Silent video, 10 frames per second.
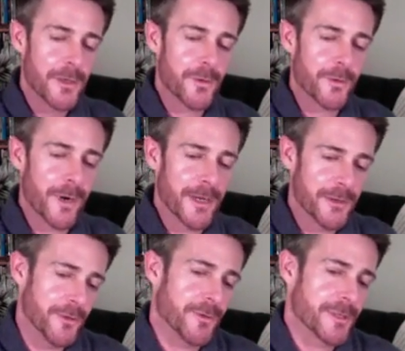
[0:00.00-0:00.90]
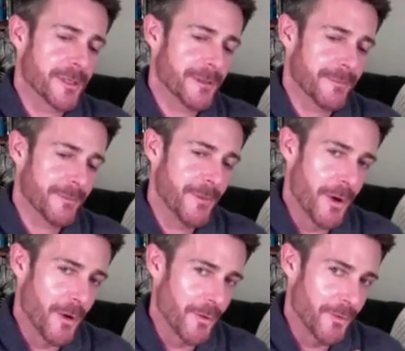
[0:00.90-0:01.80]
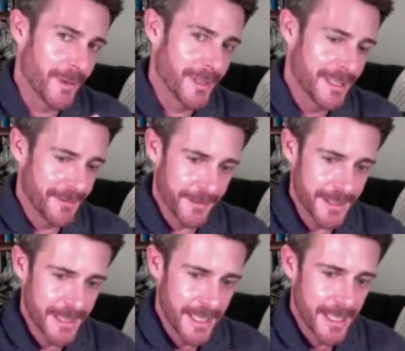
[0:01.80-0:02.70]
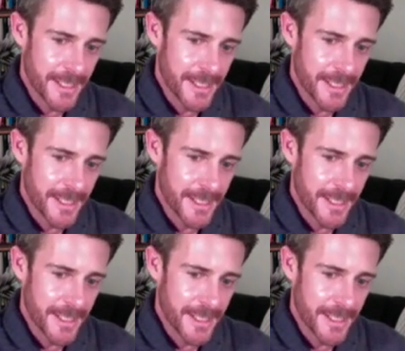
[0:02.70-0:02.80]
your crown jewels no different.